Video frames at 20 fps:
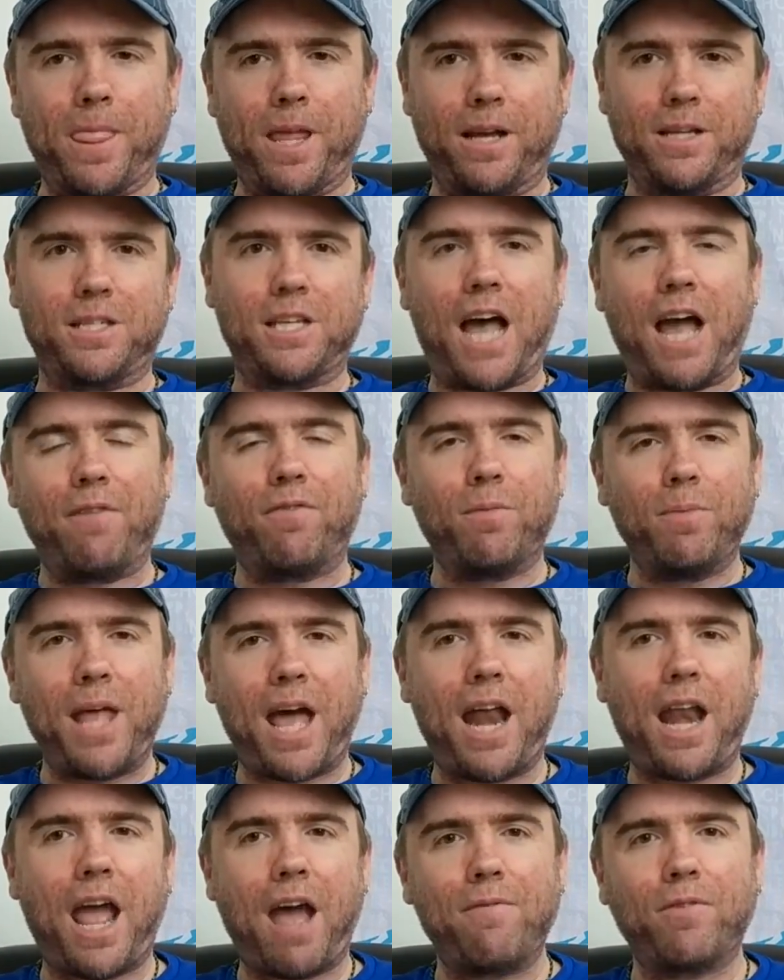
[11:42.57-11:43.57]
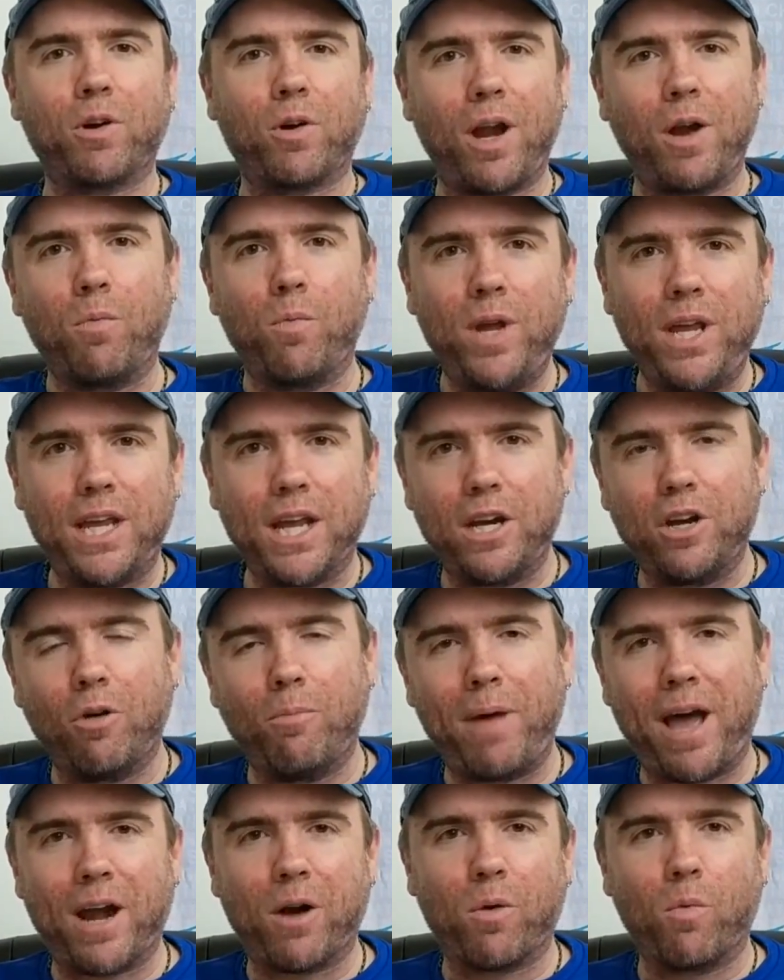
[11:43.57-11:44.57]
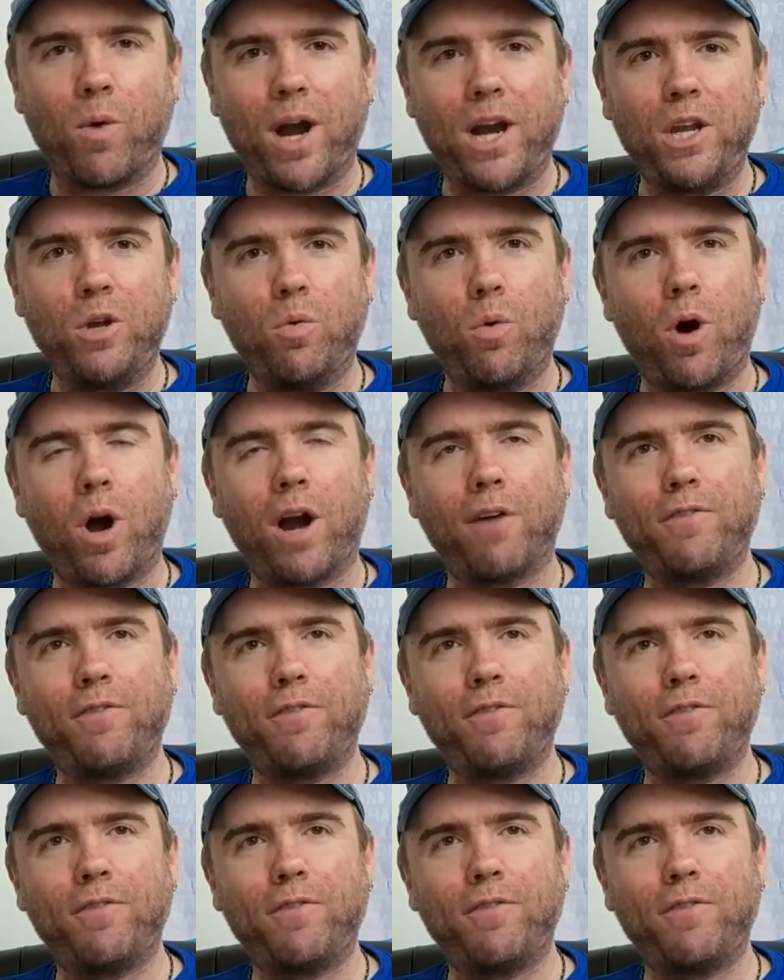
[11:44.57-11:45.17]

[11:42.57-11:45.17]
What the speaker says: Aside from that, have a great weekend no matter where you are.